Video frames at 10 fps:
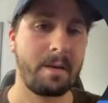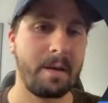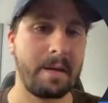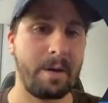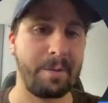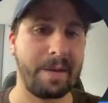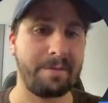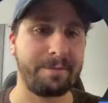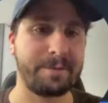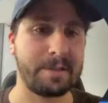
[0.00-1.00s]
Now we
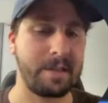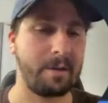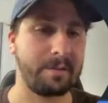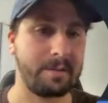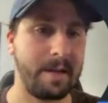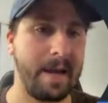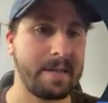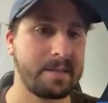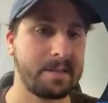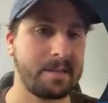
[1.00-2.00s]
have just our
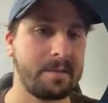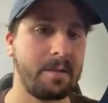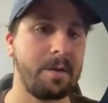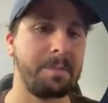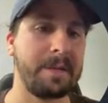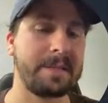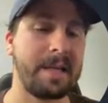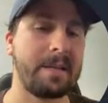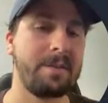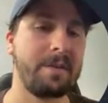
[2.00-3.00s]
tasks, a place
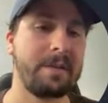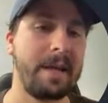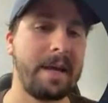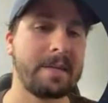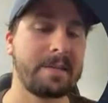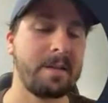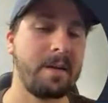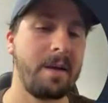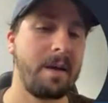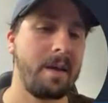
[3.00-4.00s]
to enter the task,
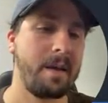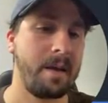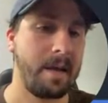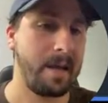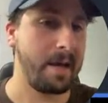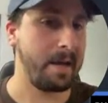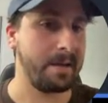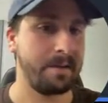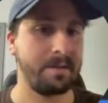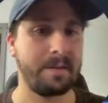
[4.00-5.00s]

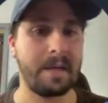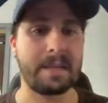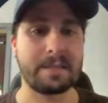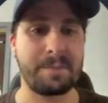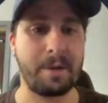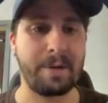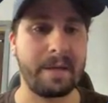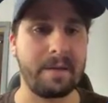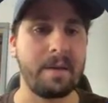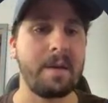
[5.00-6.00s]
and yeah, that's about
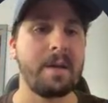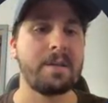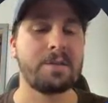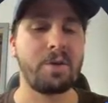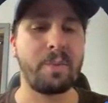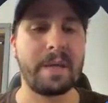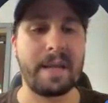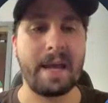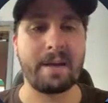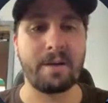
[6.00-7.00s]
it. So we can
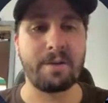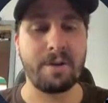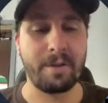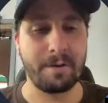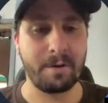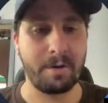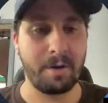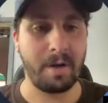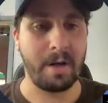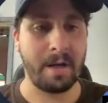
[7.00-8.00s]
add
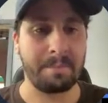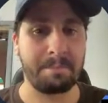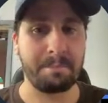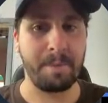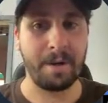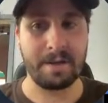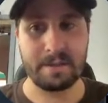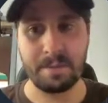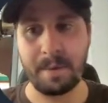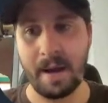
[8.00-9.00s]
another button at
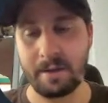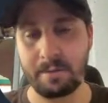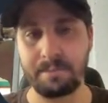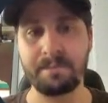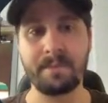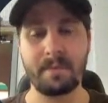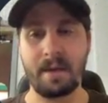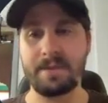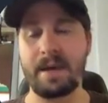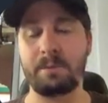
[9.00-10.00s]
the bottom,
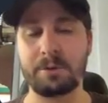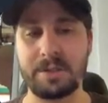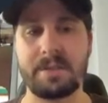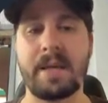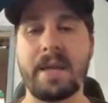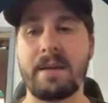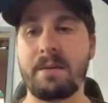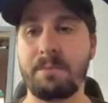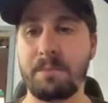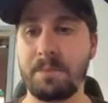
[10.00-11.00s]
and that will just say,
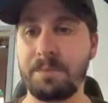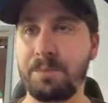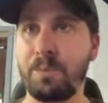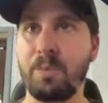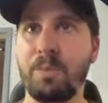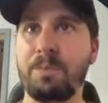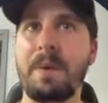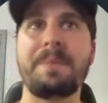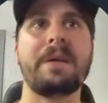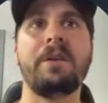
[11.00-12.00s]

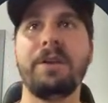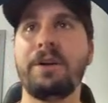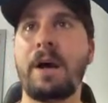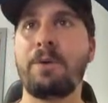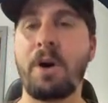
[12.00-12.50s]
maybe clear out